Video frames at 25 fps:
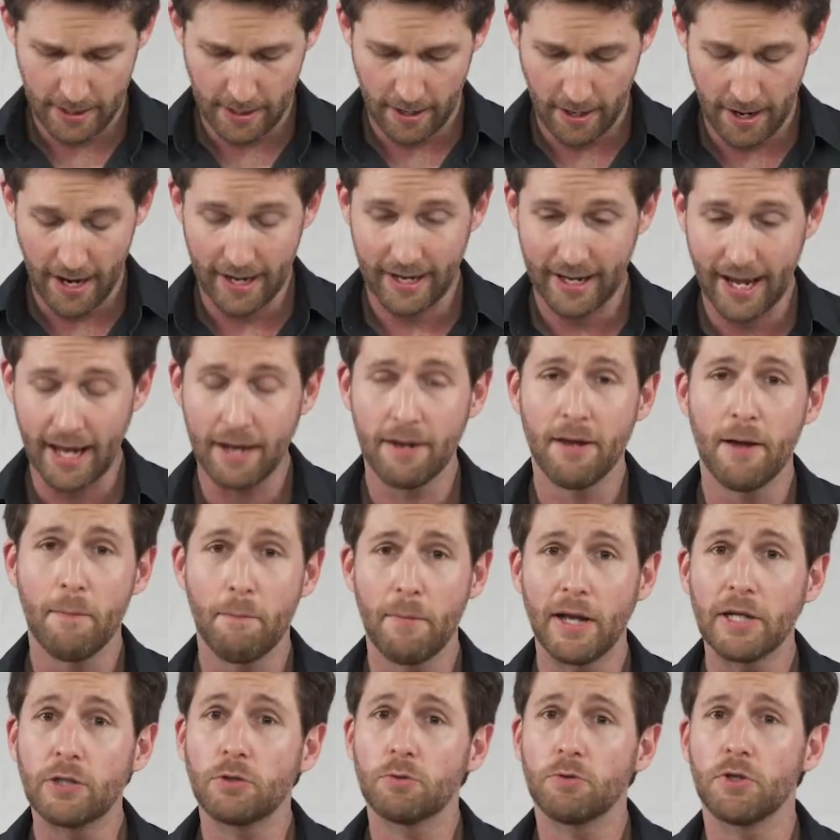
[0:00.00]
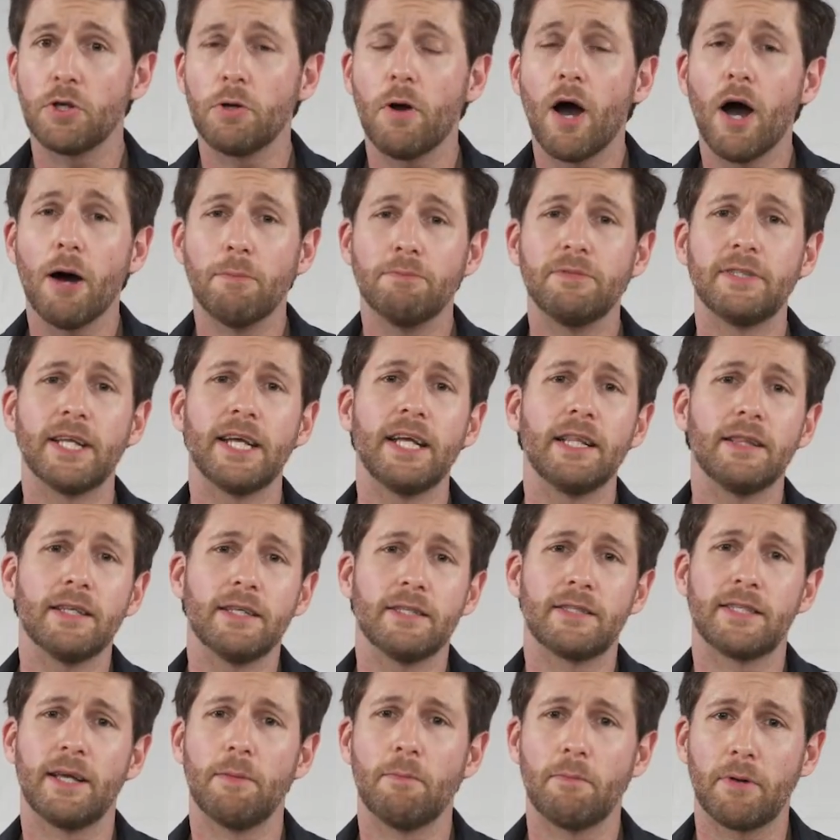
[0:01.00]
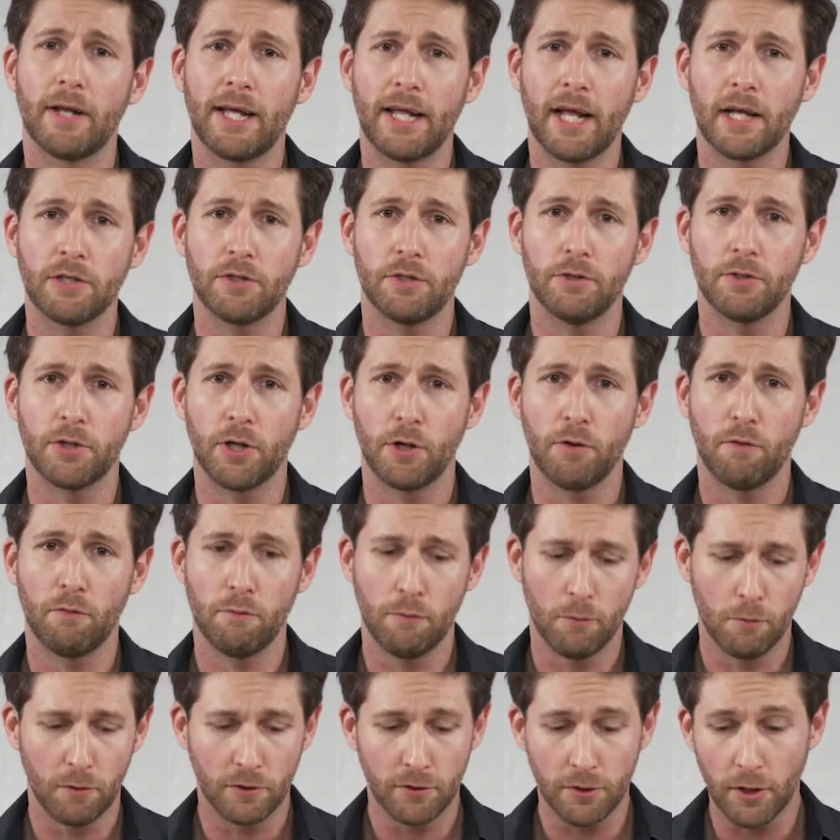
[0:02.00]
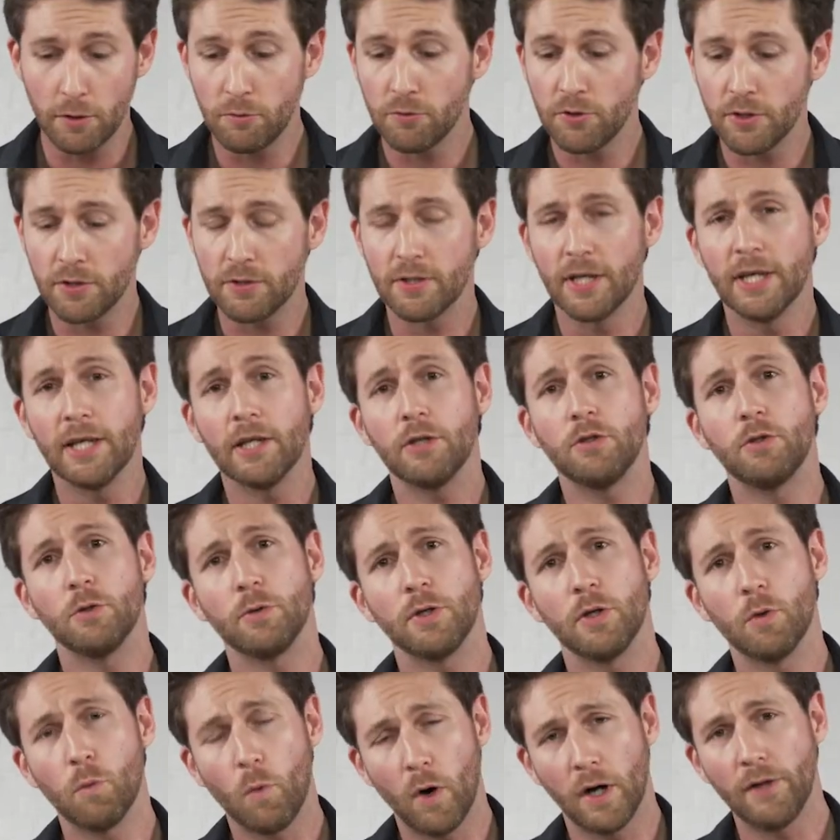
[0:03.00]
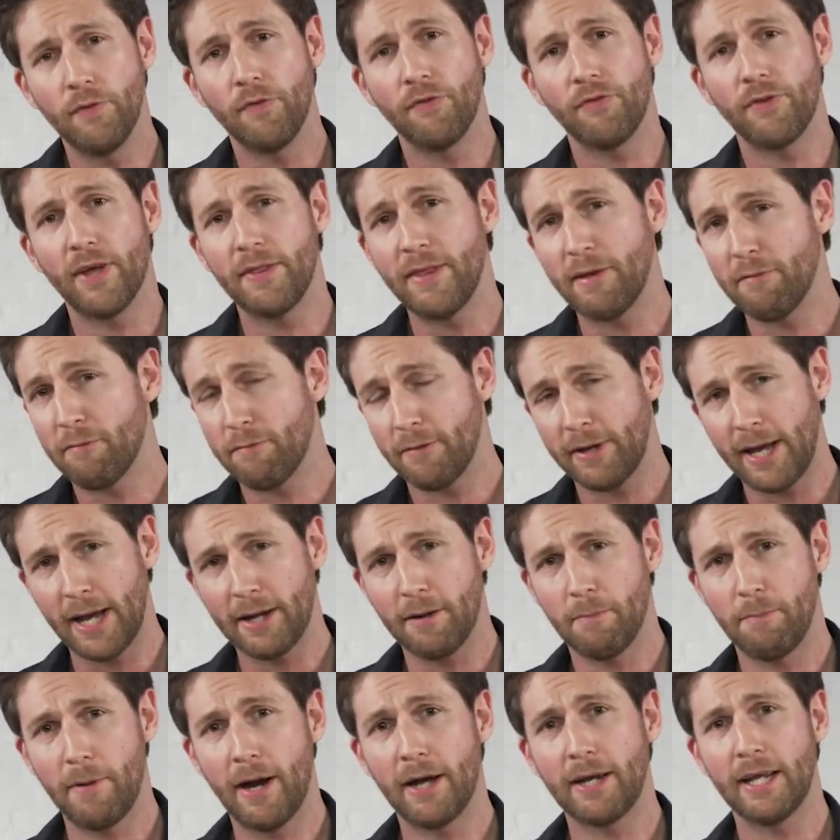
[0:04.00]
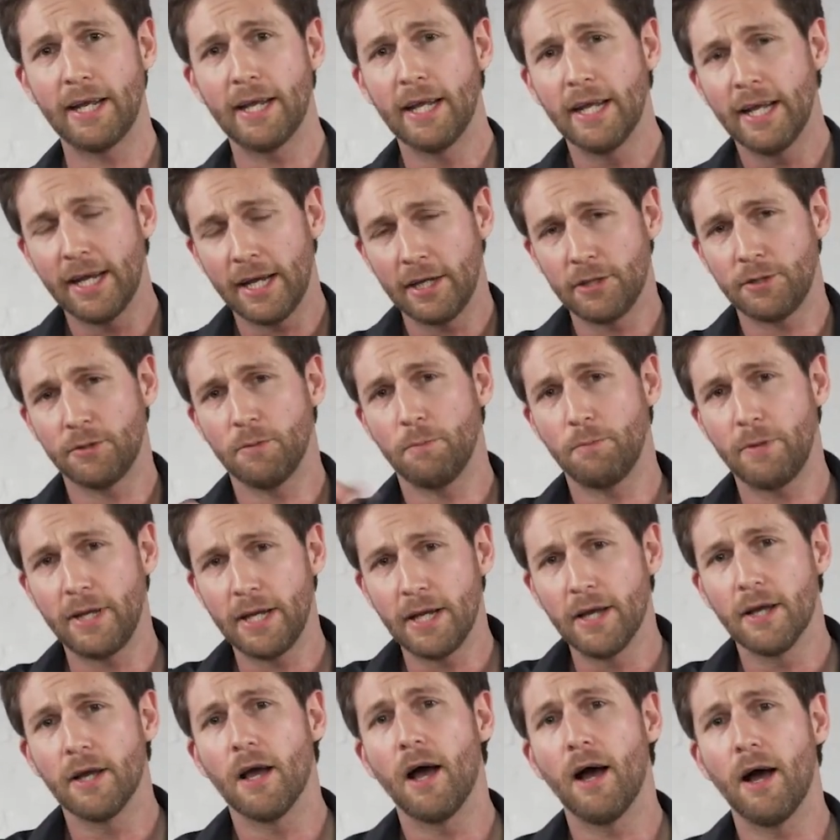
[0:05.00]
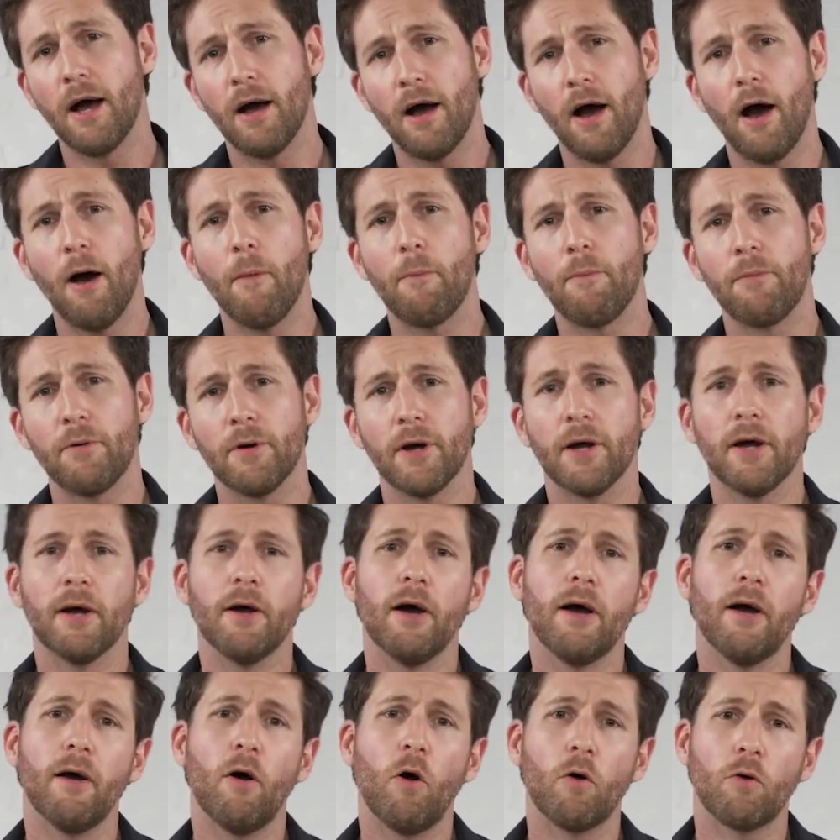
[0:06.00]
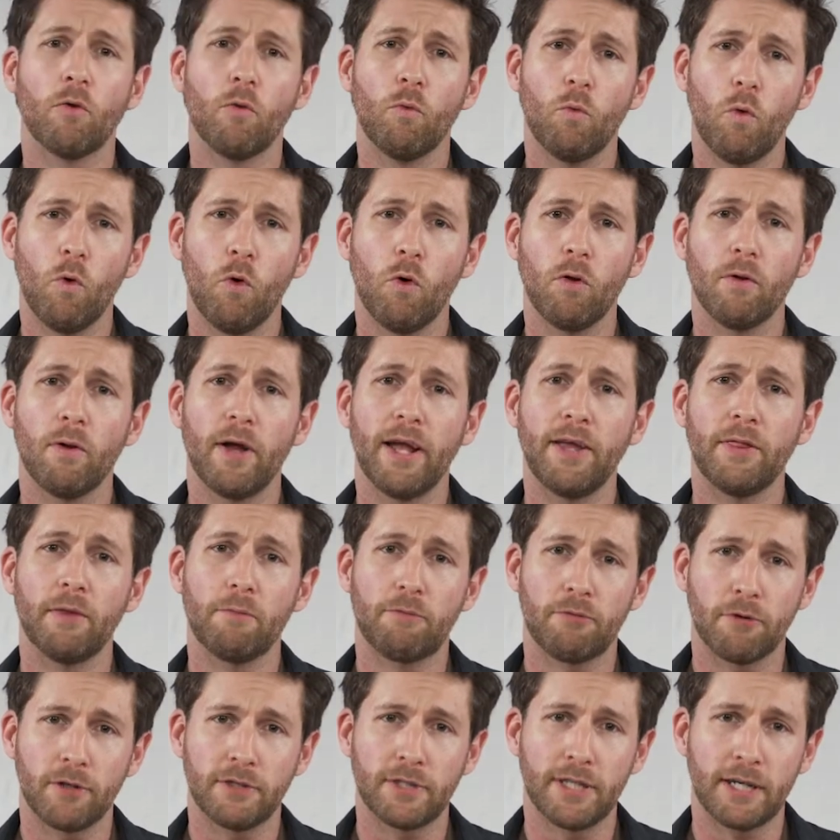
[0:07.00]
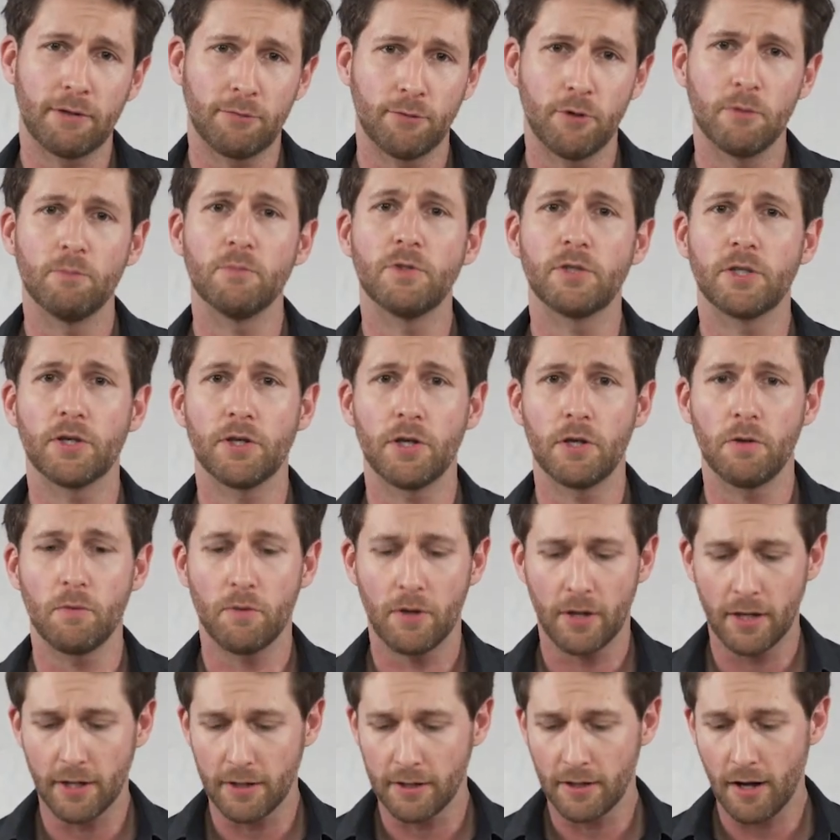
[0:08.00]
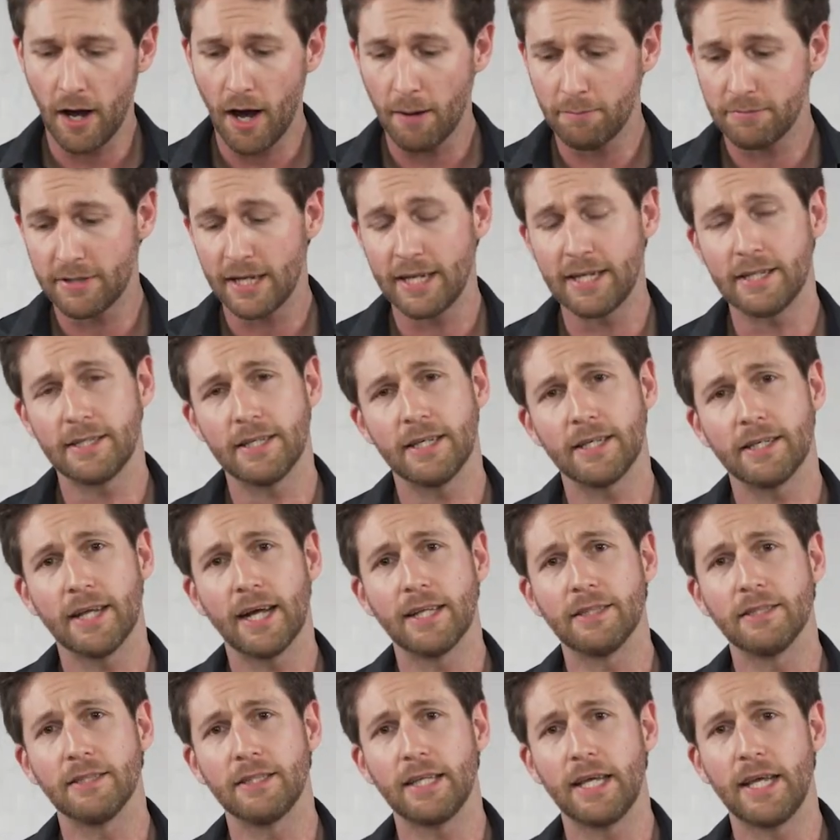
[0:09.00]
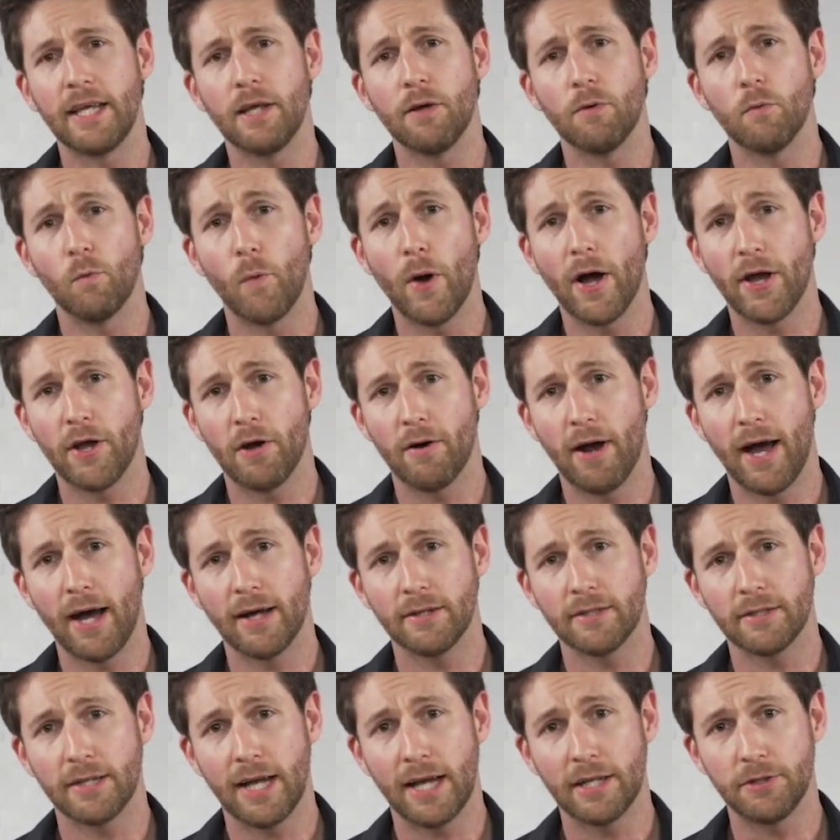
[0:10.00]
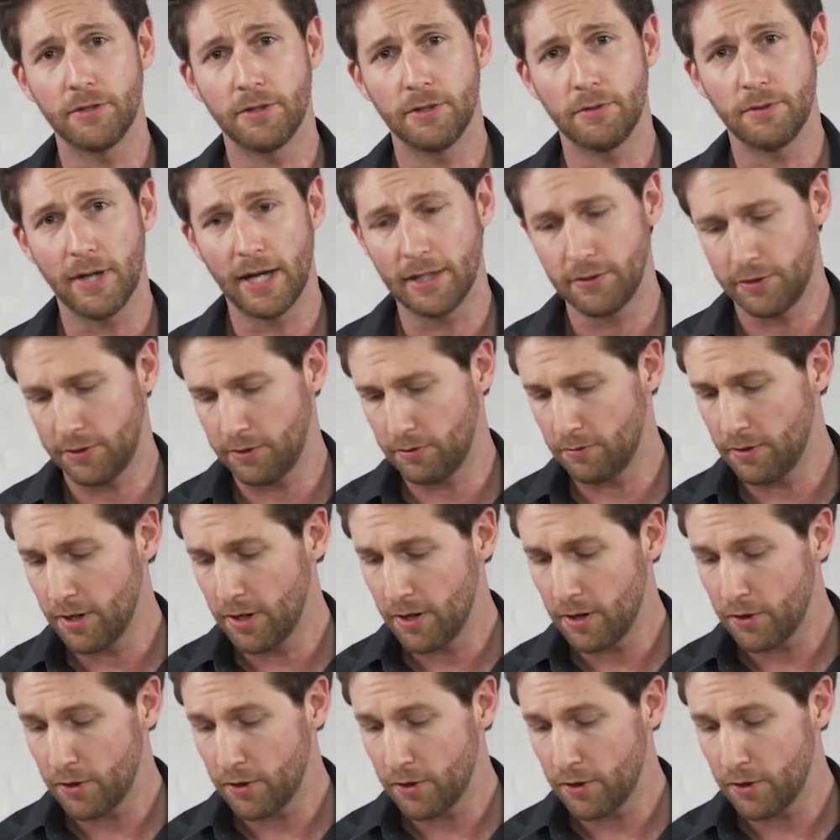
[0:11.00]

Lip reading: And again, make sure you update this template as you go forward. Don't just do it once and then forget about it. It should be up on a wall in the project room so you can update it and see where you're at as you